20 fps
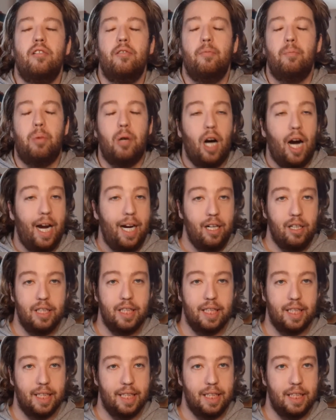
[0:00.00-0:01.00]
prior
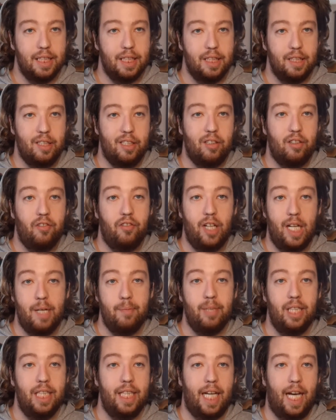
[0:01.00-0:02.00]
to this,
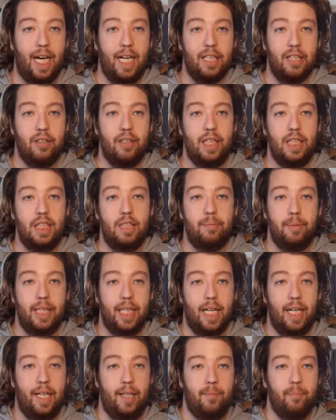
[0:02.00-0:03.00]
family gatherings
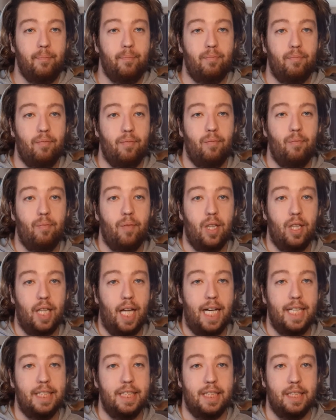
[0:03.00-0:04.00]
became
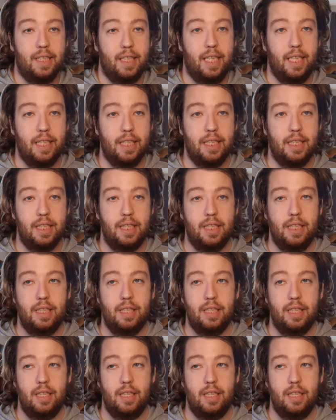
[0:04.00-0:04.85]
less and less